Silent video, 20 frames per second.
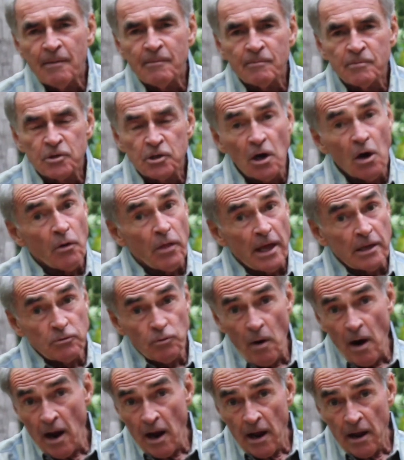So that's
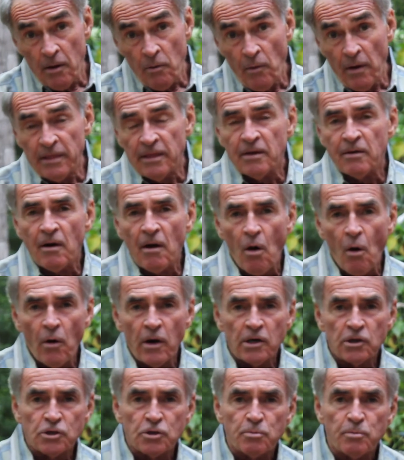why when there are
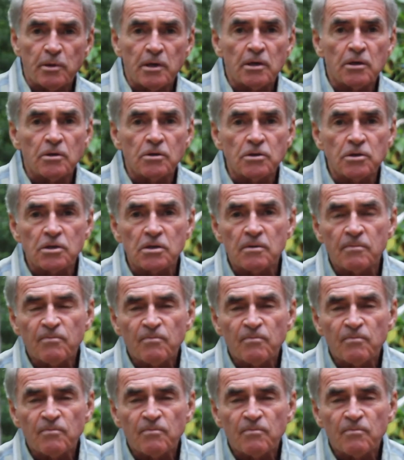oil spills,